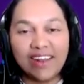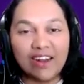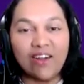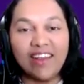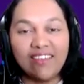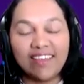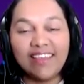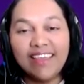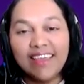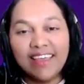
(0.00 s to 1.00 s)
AI or
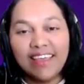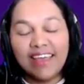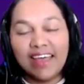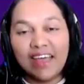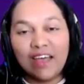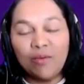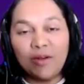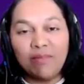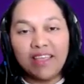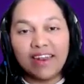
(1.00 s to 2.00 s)
technology
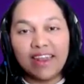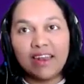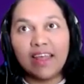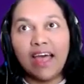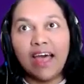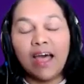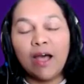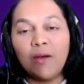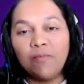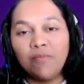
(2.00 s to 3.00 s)
would be great.
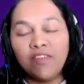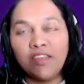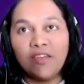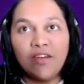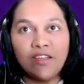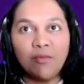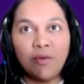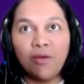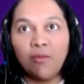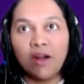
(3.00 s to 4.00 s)
Just to
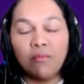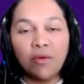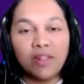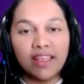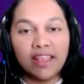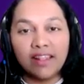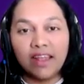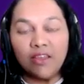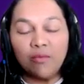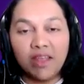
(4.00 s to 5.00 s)
touch upon one more
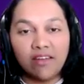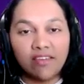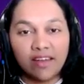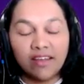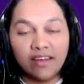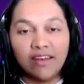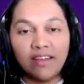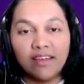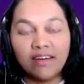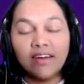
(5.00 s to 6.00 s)
thing that you mentioned
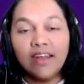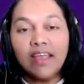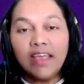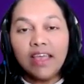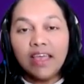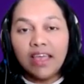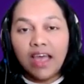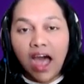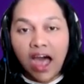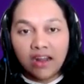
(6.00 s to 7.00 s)
earlier,
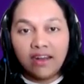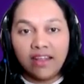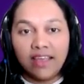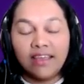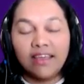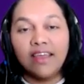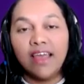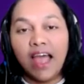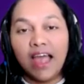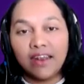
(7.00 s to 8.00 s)
hard
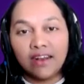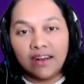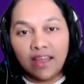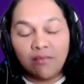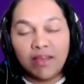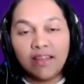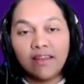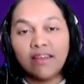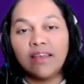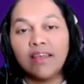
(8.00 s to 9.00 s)
tech and
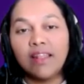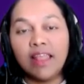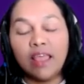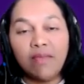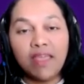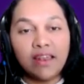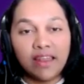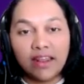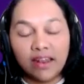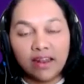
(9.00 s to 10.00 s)
climate, they
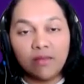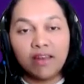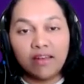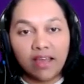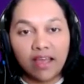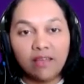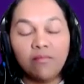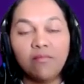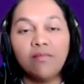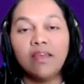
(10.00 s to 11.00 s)
may take little bit
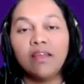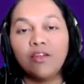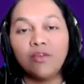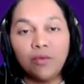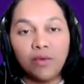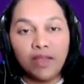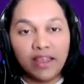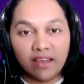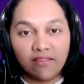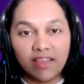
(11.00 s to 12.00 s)
time to
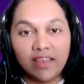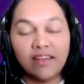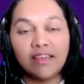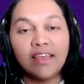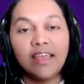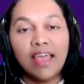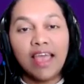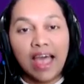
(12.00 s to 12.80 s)
innovate